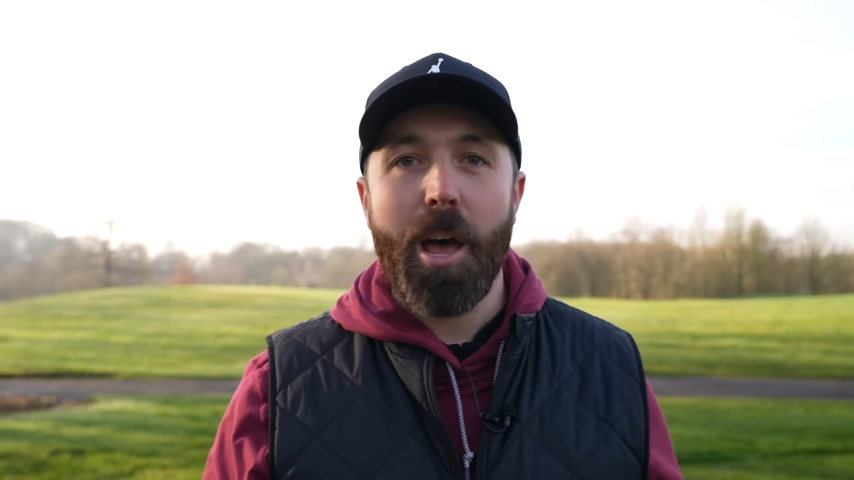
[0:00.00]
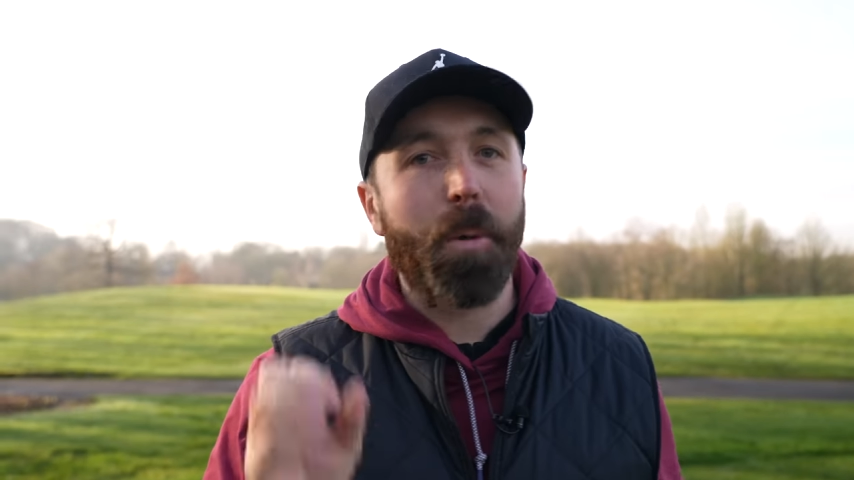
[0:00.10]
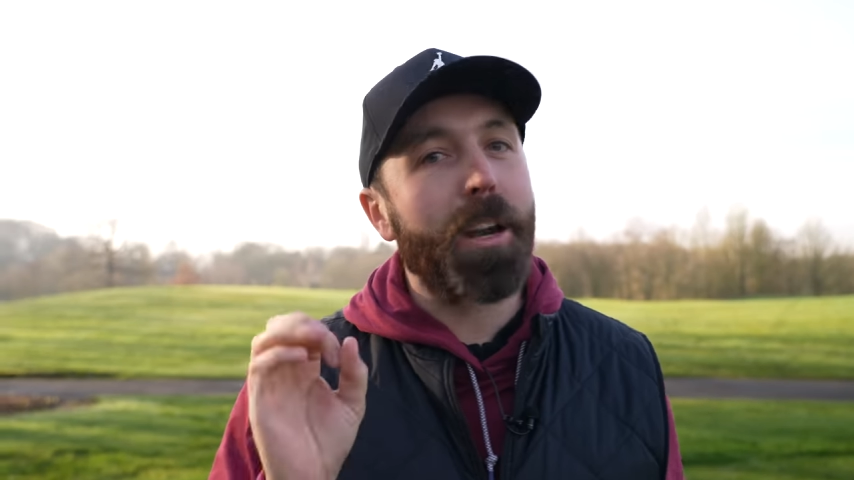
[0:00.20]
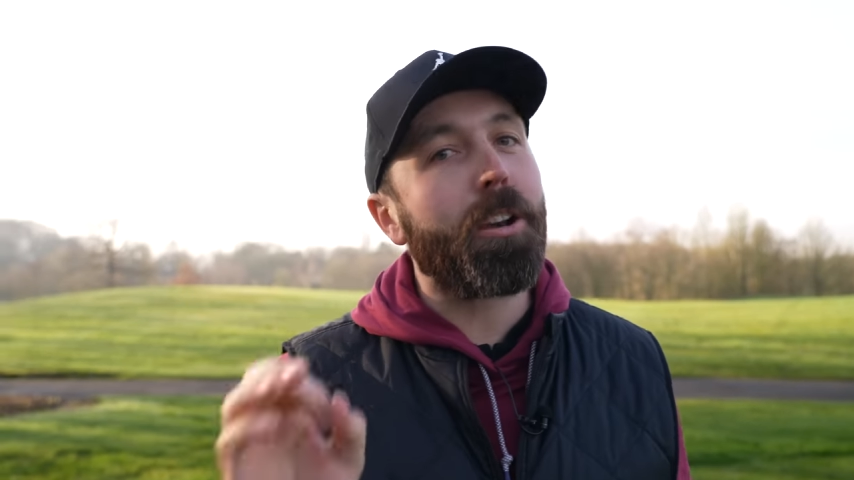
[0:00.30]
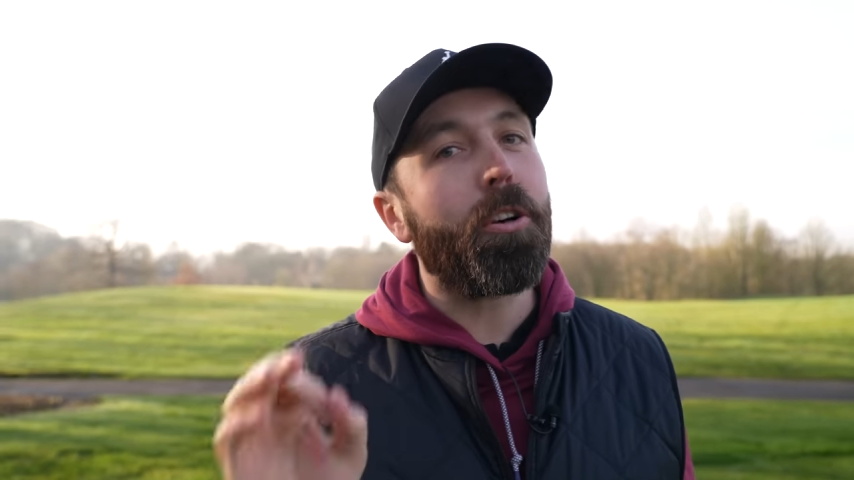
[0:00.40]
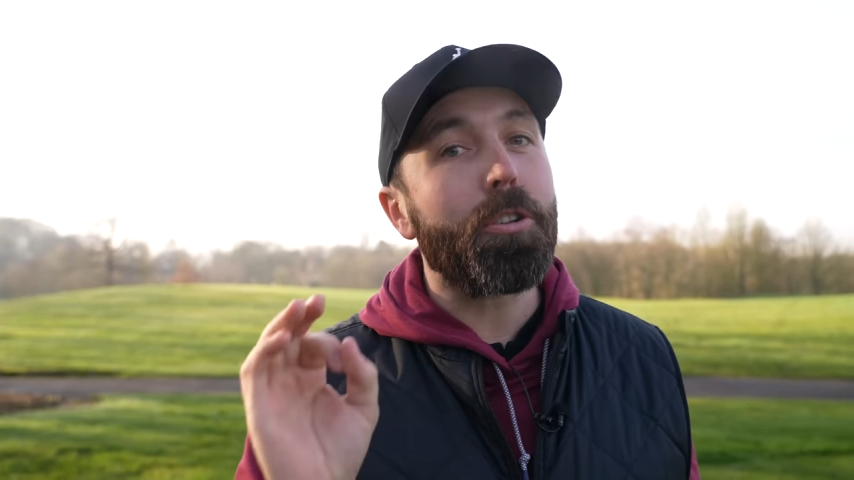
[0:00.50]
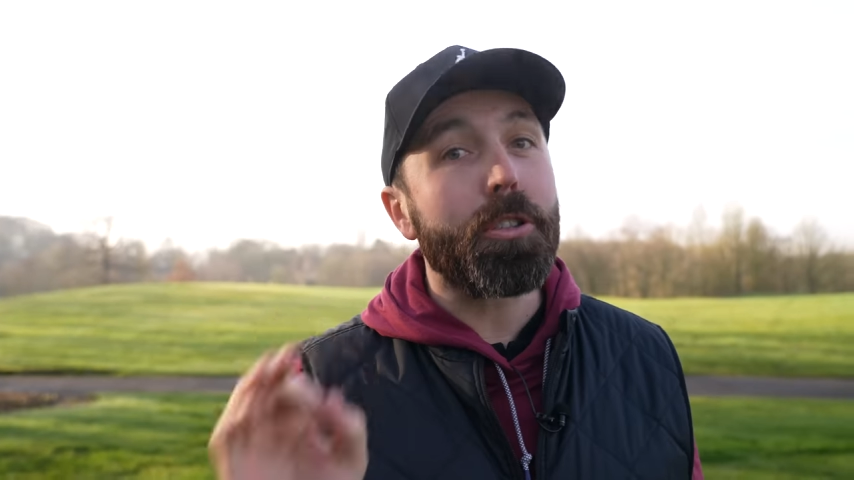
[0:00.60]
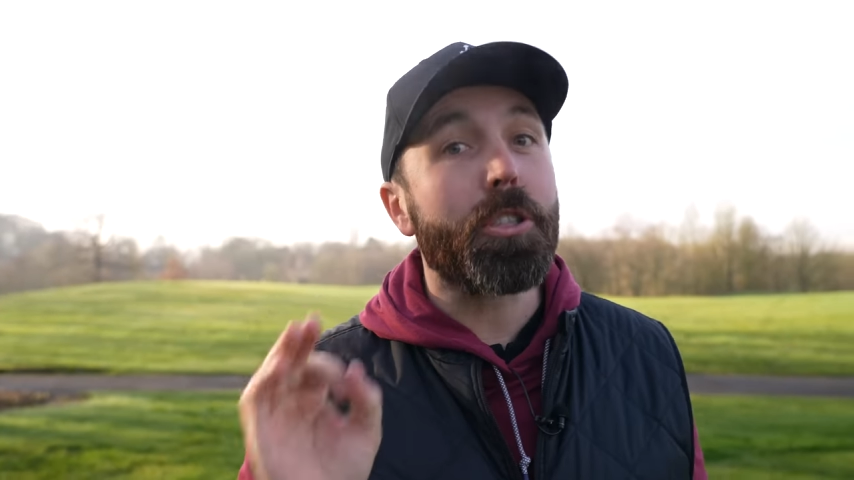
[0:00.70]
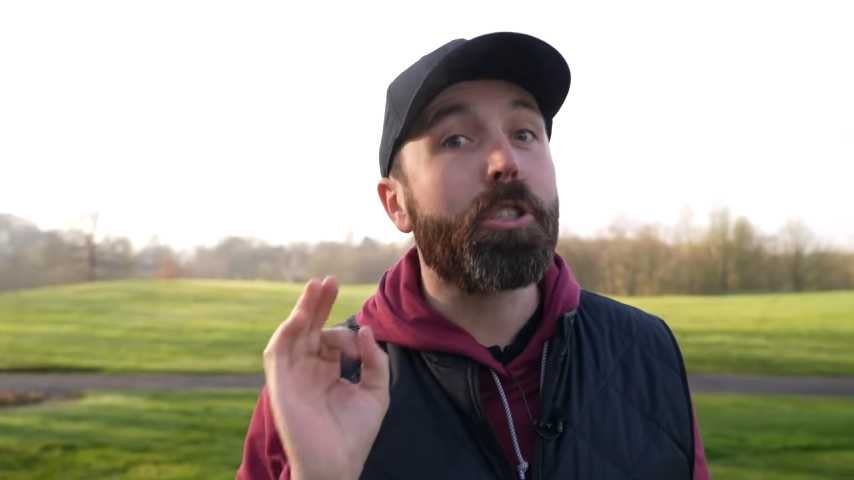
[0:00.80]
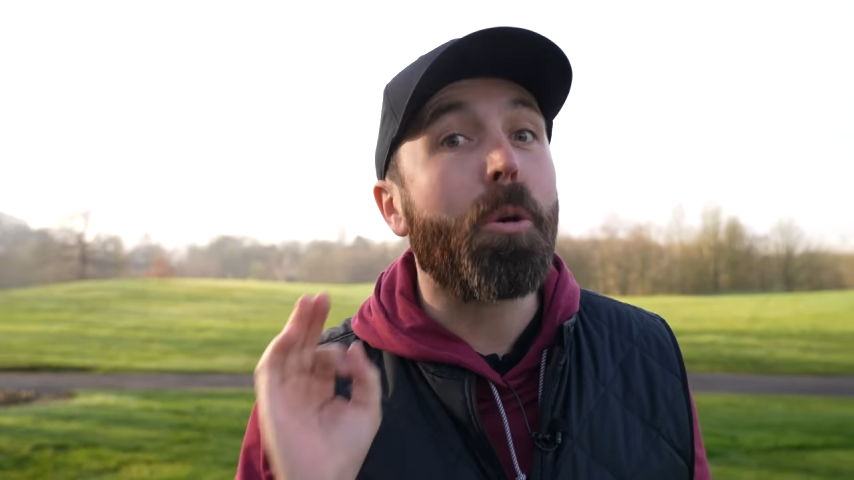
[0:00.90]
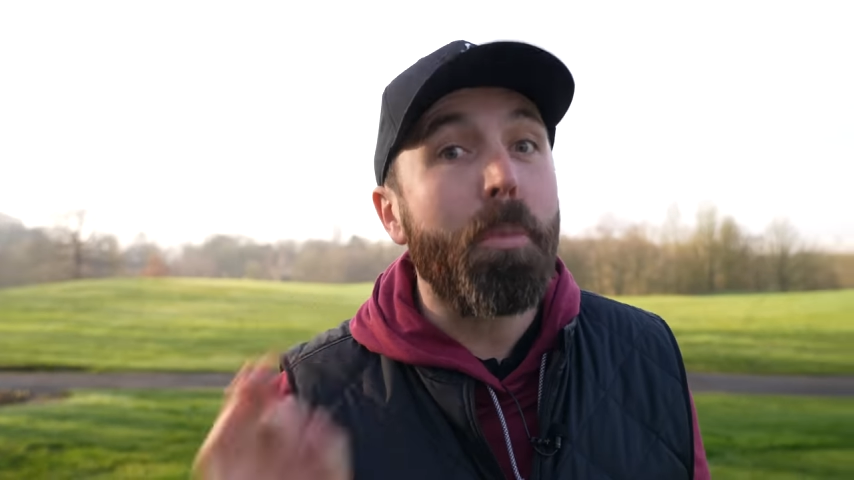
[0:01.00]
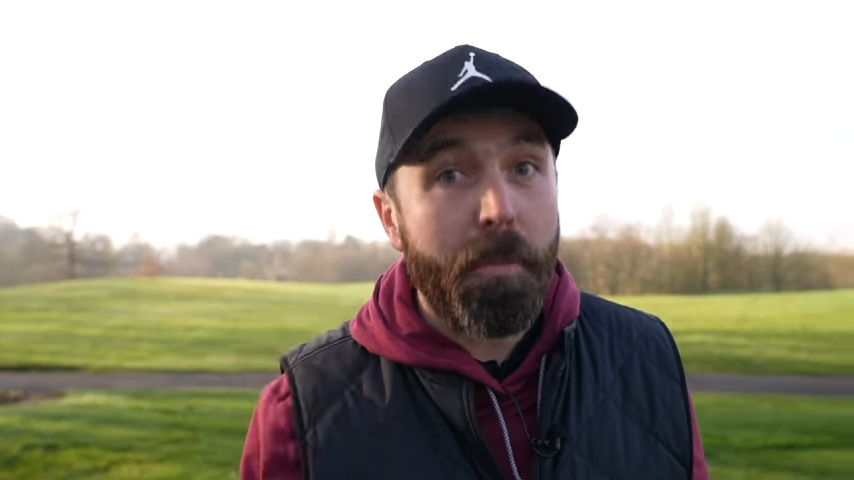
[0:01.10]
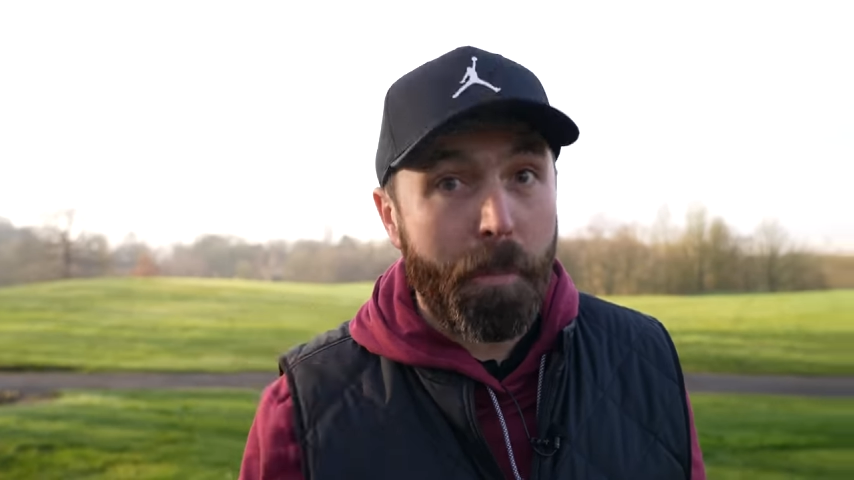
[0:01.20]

I'm gonna cut some of